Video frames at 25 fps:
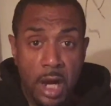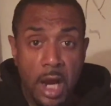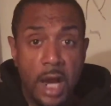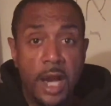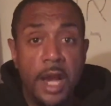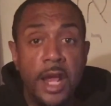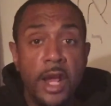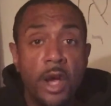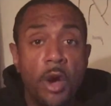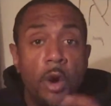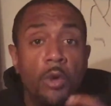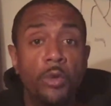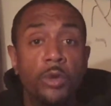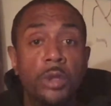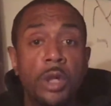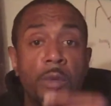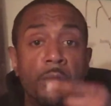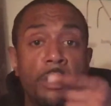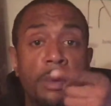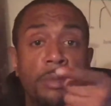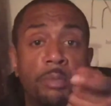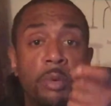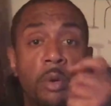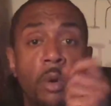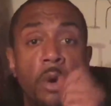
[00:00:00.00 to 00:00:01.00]
and they only
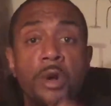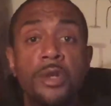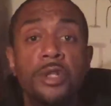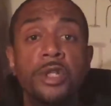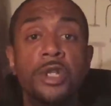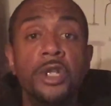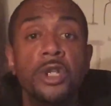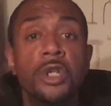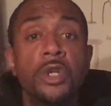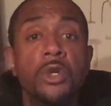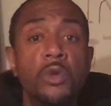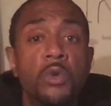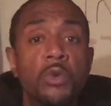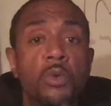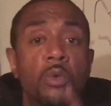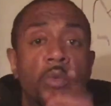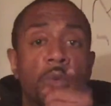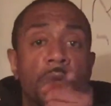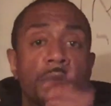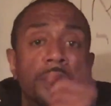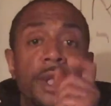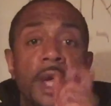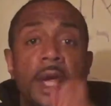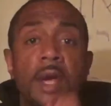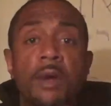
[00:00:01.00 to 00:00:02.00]
report to you
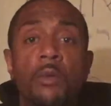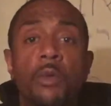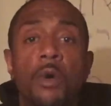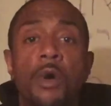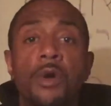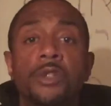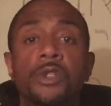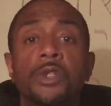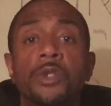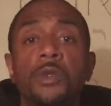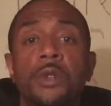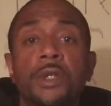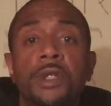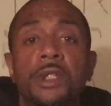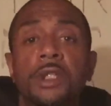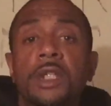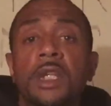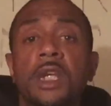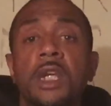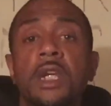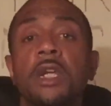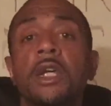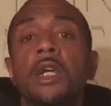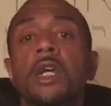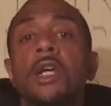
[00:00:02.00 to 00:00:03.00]
what they want you to
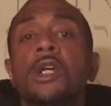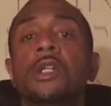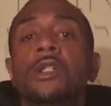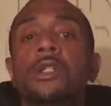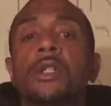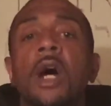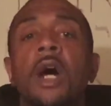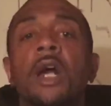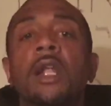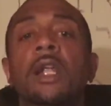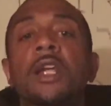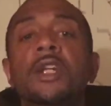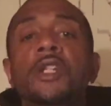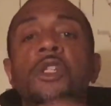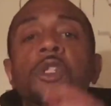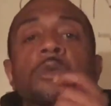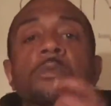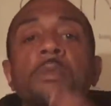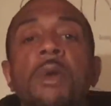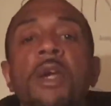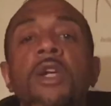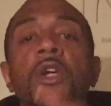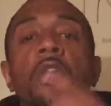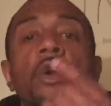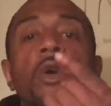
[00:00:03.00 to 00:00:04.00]
see. So I'll let you
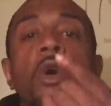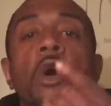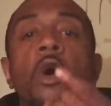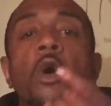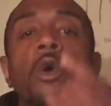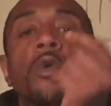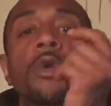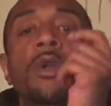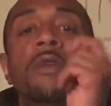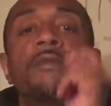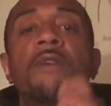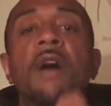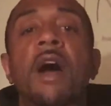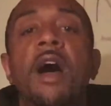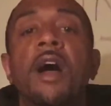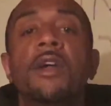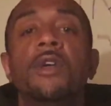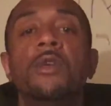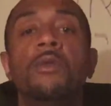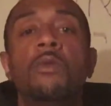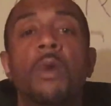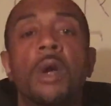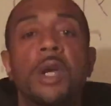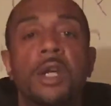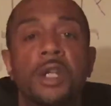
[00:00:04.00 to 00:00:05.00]
make your own
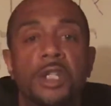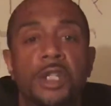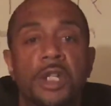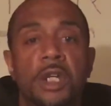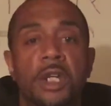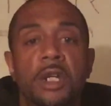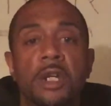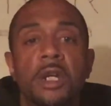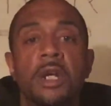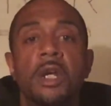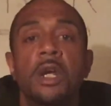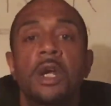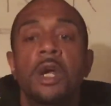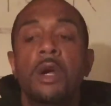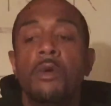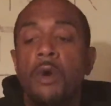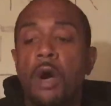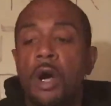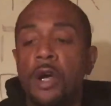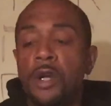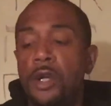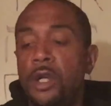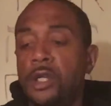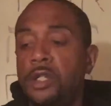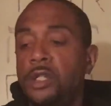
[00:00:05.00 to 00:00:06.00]
evaluation,
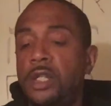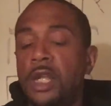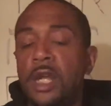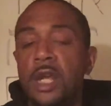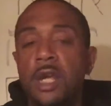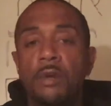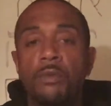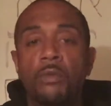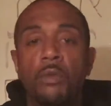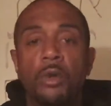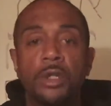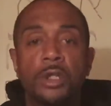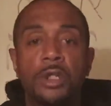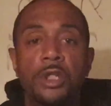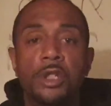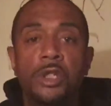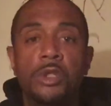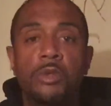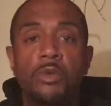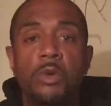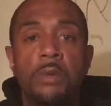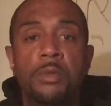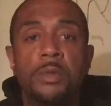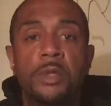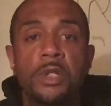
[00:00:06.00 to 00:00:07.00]
understand what the
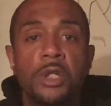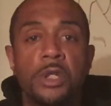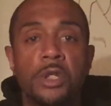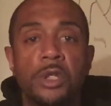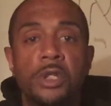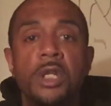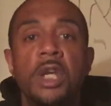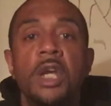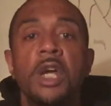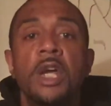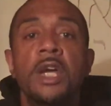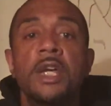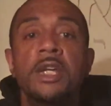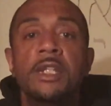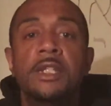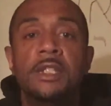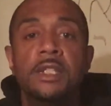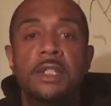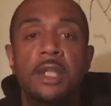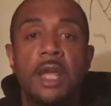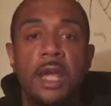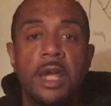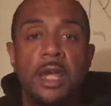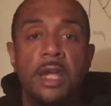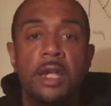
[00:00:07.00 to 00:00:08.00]
scriptures
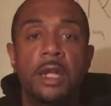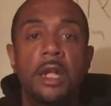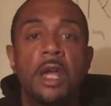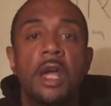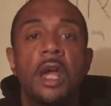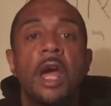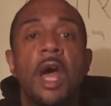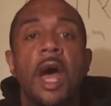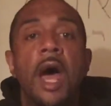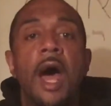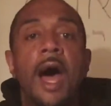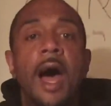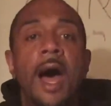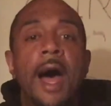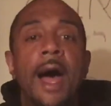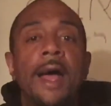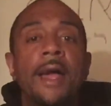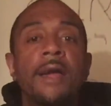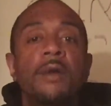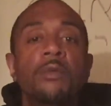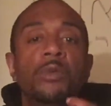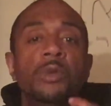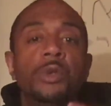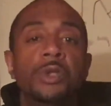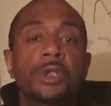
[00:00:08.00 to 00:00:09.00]
state. I
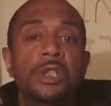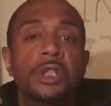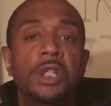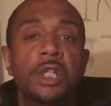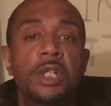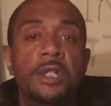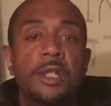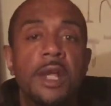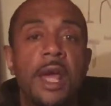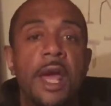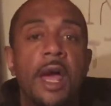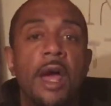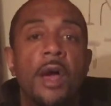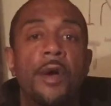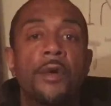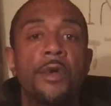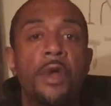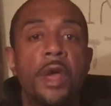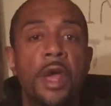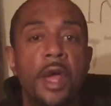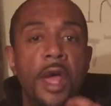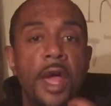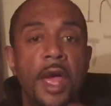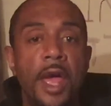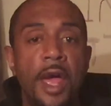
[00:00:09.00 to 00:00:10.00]
will sit down
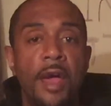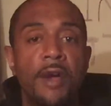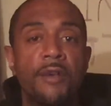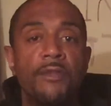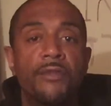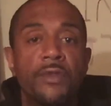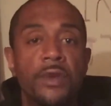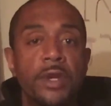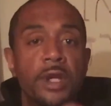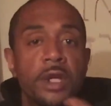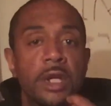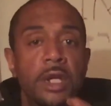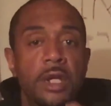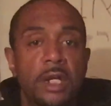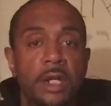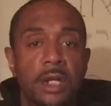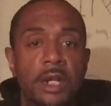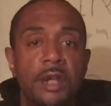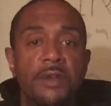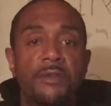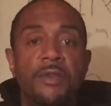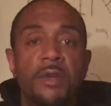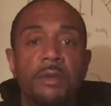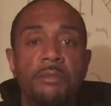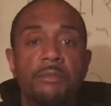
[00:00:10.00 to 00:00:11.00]
every
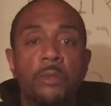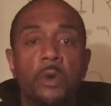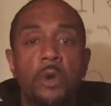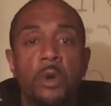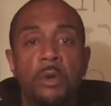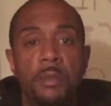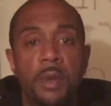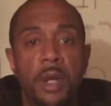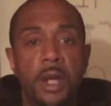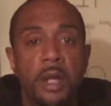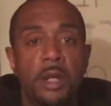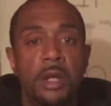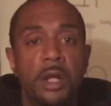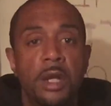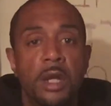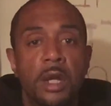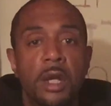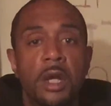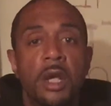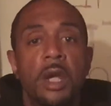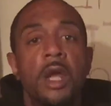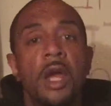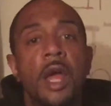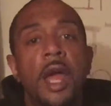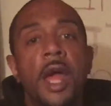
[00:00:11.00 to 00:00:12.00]
living moment
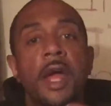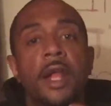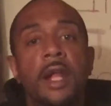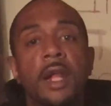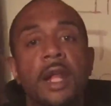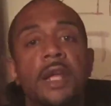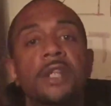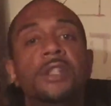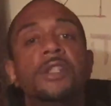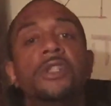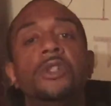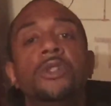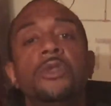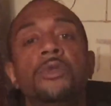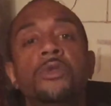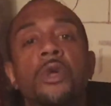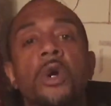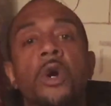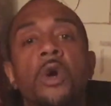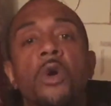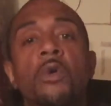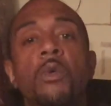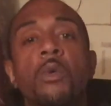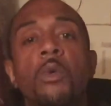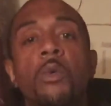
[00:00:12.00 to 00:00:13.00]
and let you
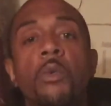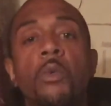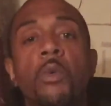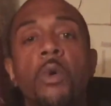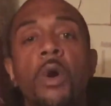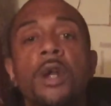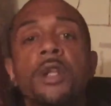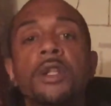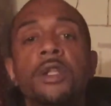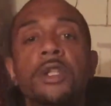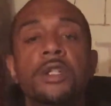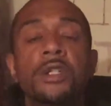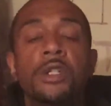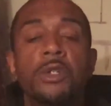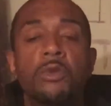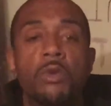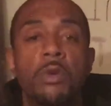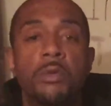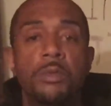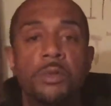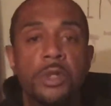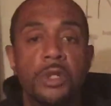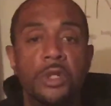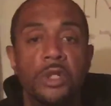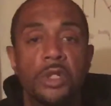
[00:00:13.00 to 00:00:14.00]
know what the
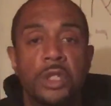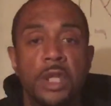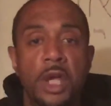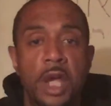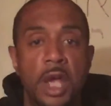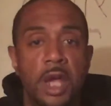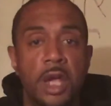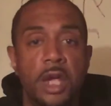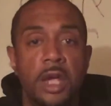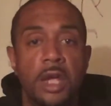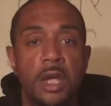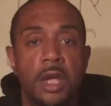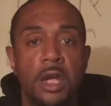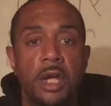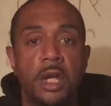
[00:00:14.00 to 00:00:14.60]
scriptures say.